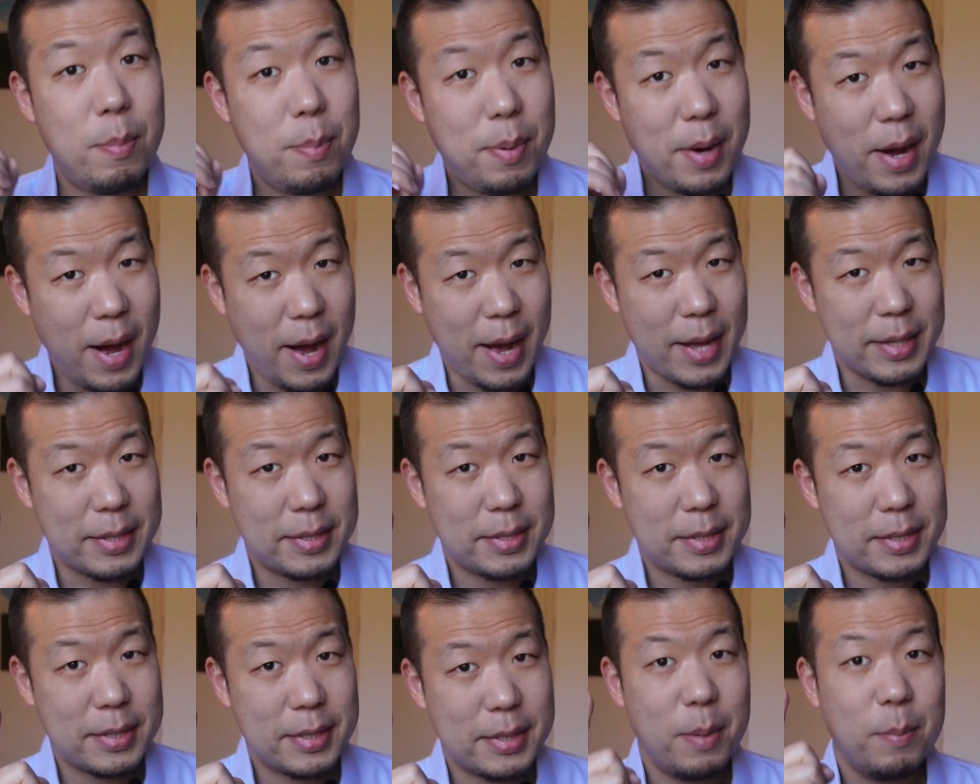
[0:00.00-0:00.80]

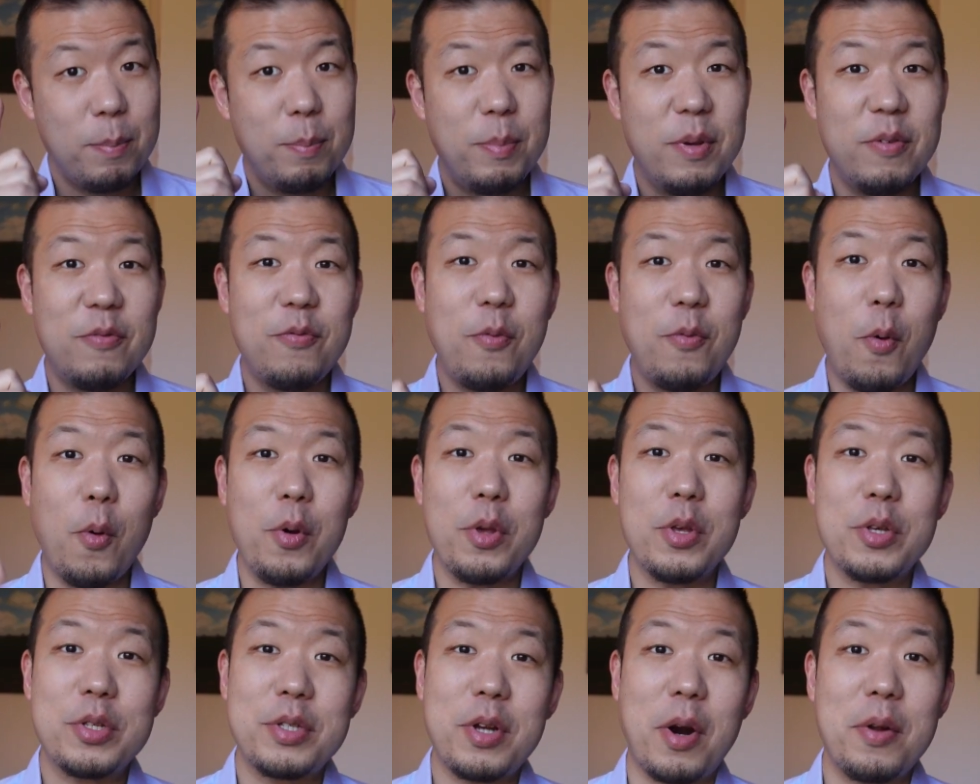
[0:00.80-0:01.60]
But before
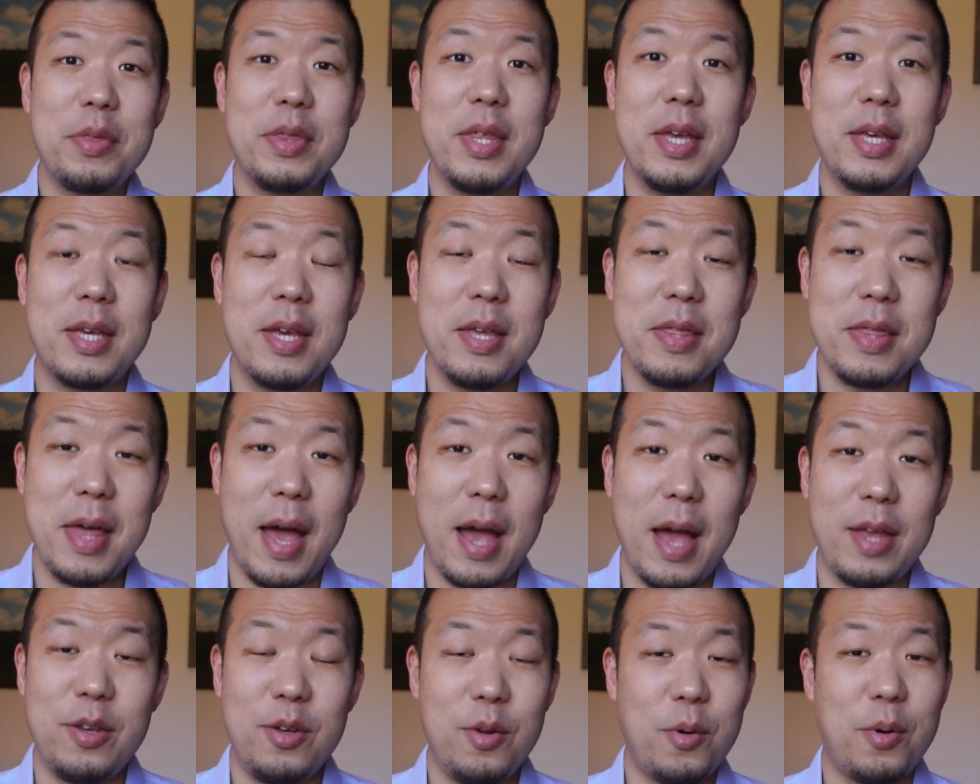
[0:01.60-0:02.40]
you start thinking
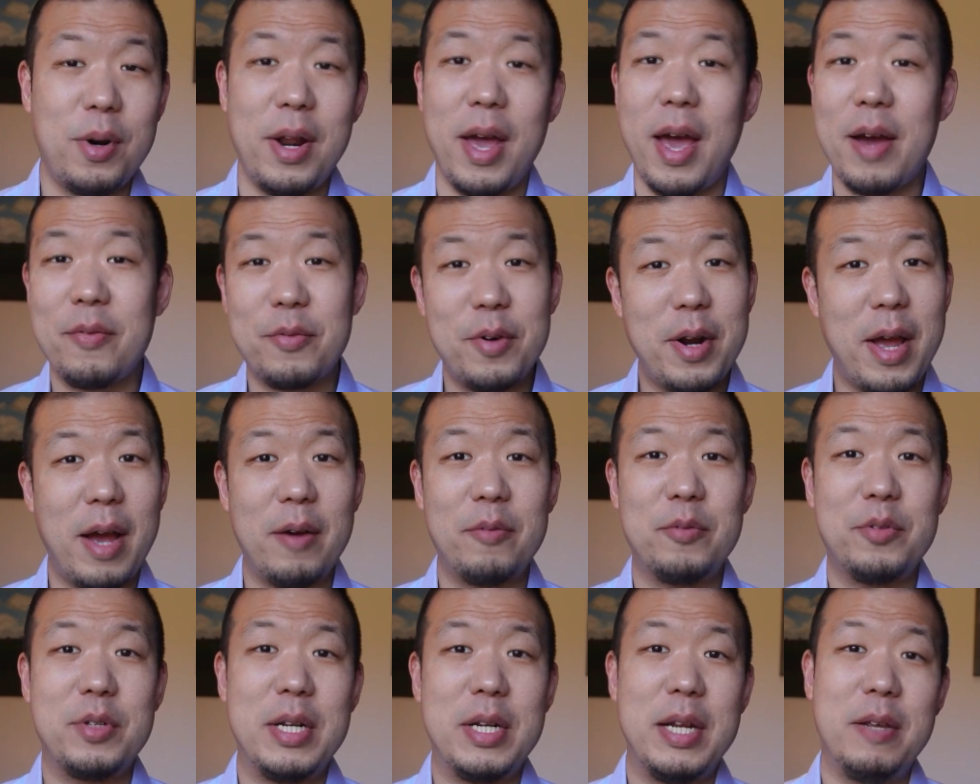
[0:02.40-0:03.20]
that you don't ever
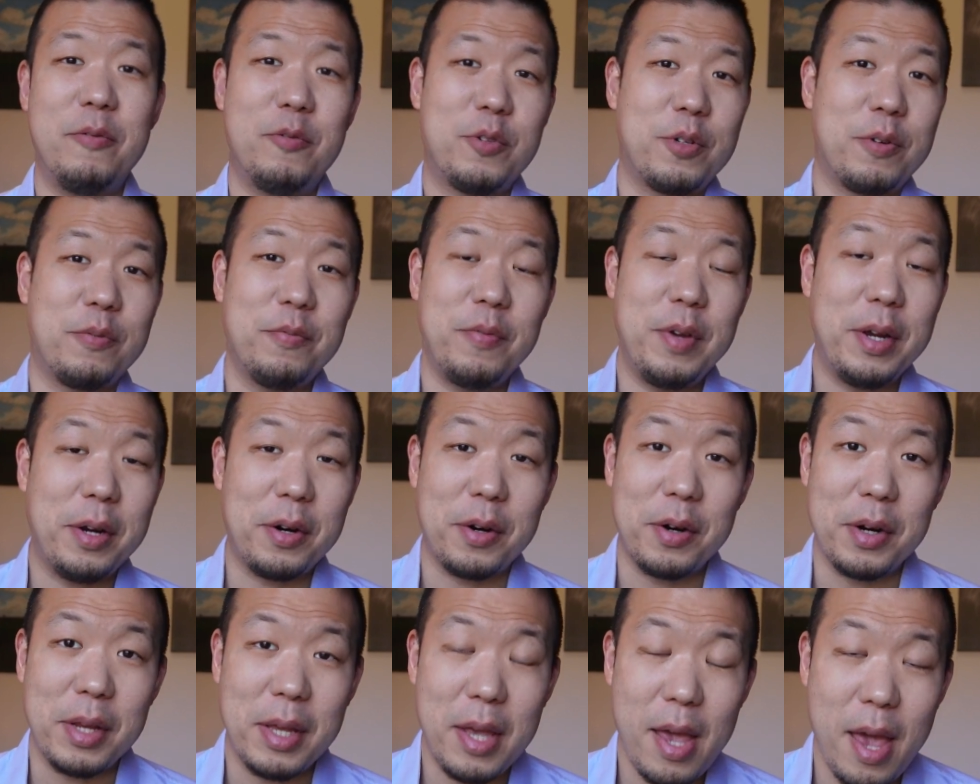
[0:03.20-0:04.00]
have to lift your
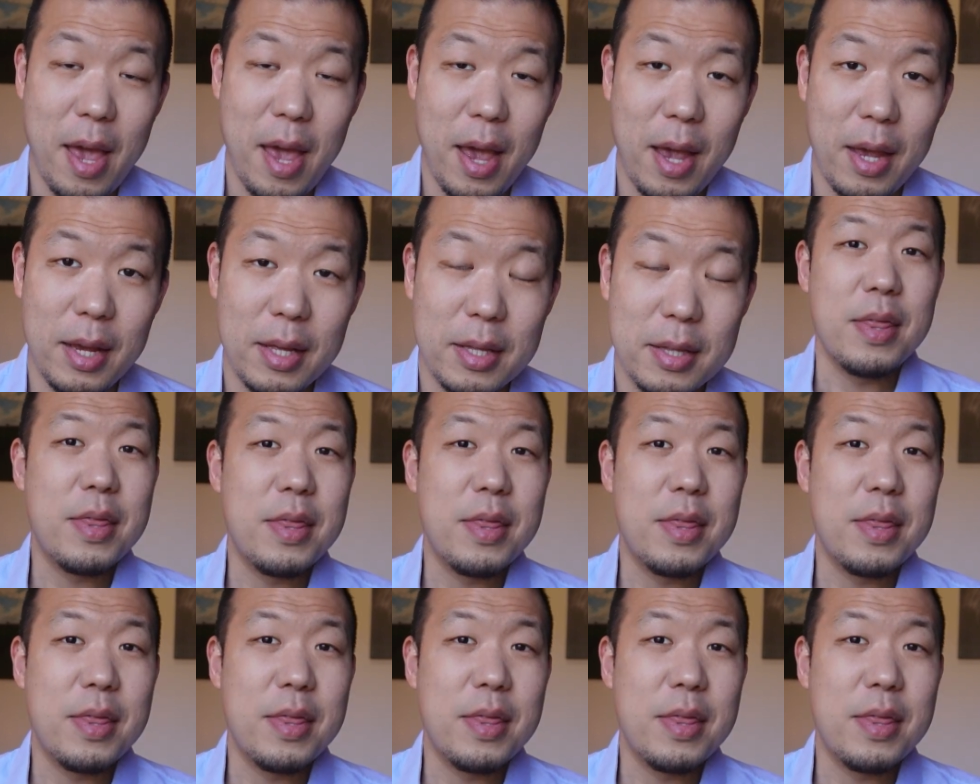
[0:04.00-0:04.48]
finger again,